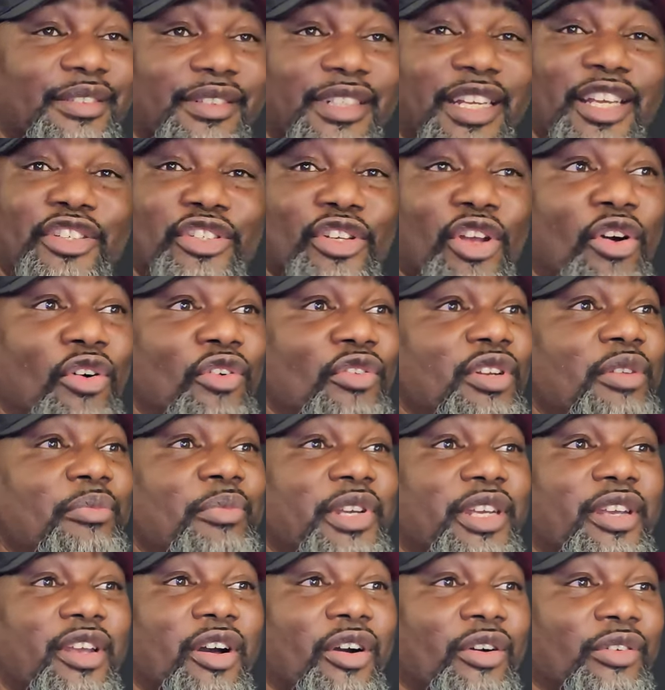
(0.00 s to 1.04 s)
It's only
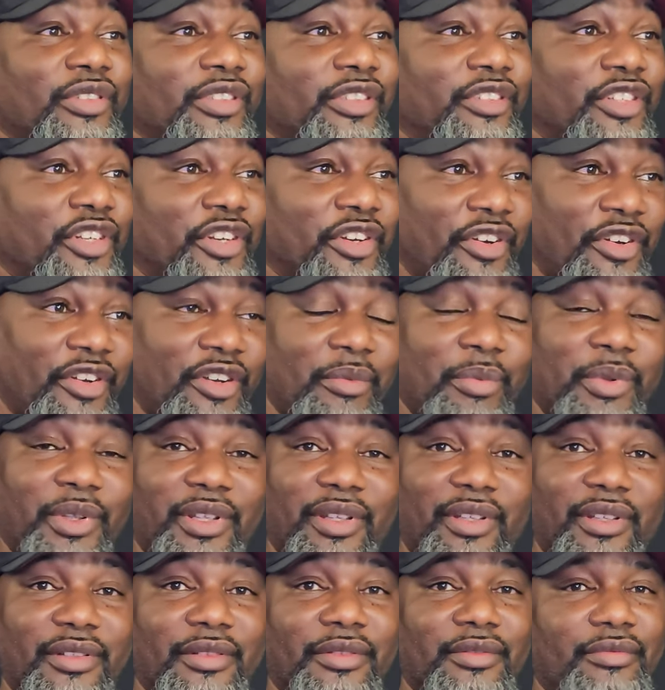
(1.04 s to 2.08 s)
because it's Kirby.
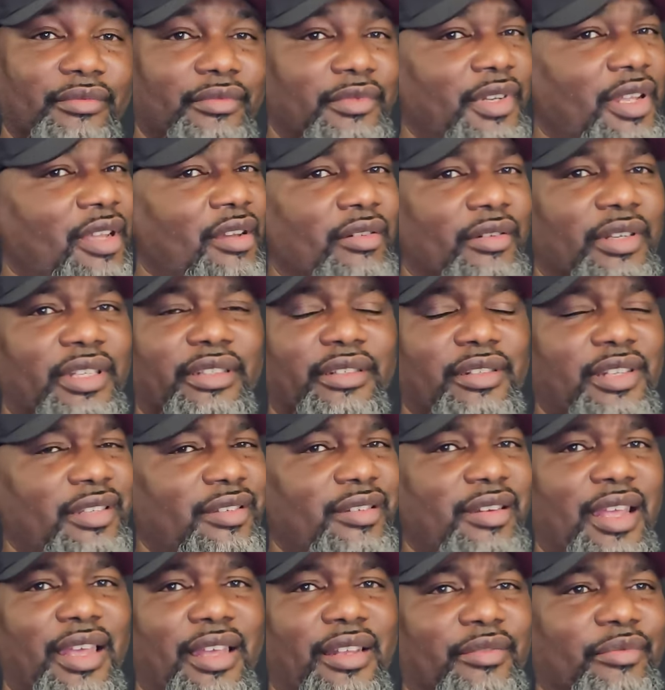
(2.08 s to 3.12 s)
No,
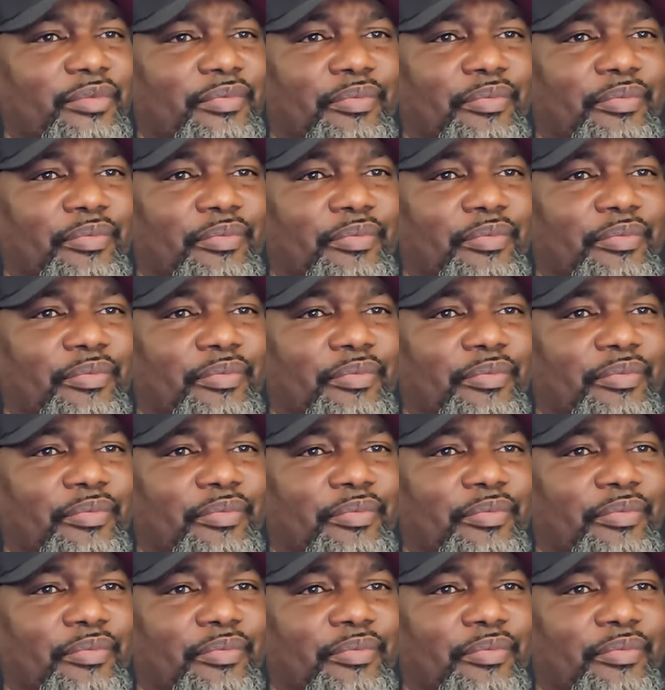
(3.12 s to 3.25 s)
it's not